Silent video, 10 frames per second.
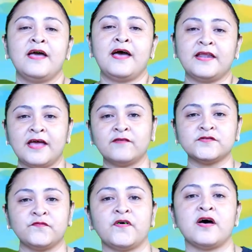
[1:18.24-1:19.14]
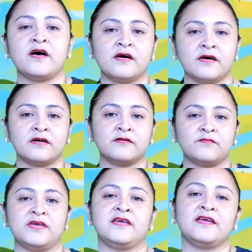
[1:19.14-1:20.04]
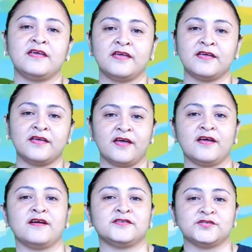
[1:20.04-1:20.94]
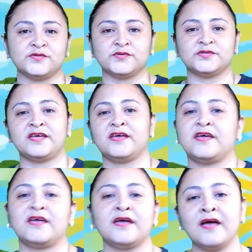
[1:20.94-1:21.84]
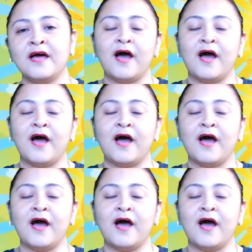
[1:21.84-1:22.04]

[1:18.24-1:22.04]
and have some fun being here today.